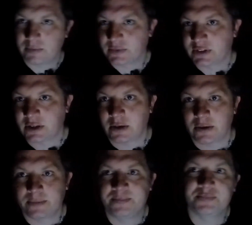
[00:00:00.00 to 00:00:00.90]

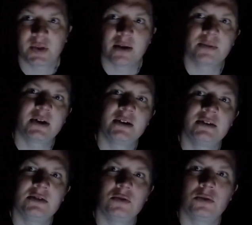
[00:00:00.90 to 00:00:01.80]
So I'm going to
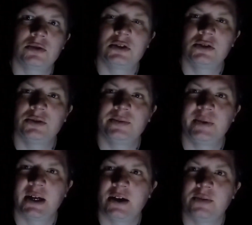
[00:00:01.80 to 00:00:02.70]
talk to you
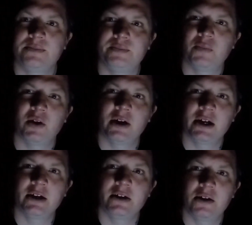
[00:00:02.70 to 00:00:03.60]
about
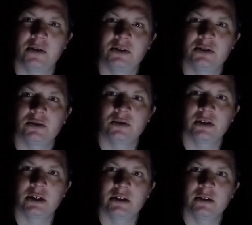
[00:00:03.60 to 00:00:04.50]
my ghost
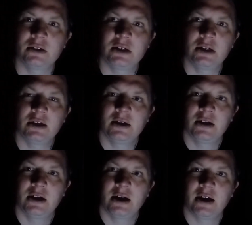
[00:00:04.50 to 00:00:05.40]
story,
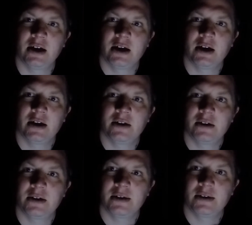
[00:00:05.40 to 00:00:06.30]
and
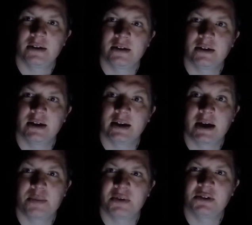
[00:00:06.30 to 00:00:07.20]
it
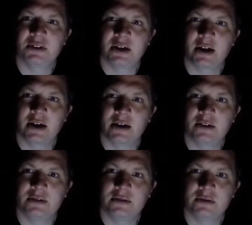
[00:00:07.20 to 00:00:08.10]
happened at
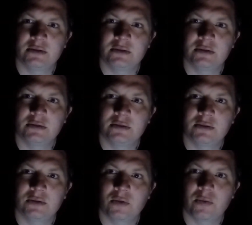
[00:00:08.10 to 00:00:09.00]

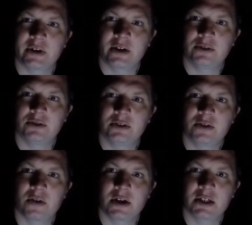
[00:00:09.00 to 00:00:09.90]

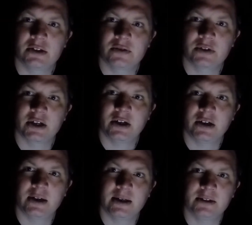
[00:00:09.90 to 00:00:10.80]
193
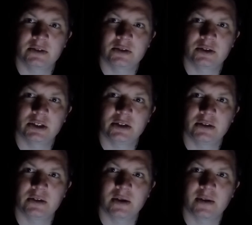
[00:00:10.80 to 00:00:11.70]
Kent Street
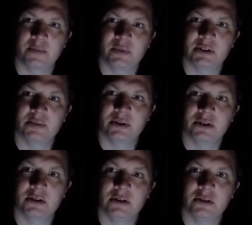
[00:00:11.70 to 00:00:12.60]
in
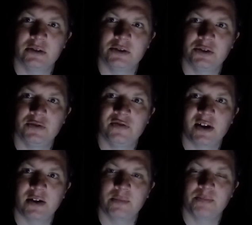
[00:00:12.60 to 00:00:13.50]
Brisbane, in New
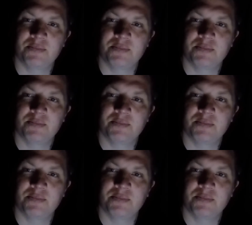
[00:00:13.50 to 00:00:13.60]
Farm.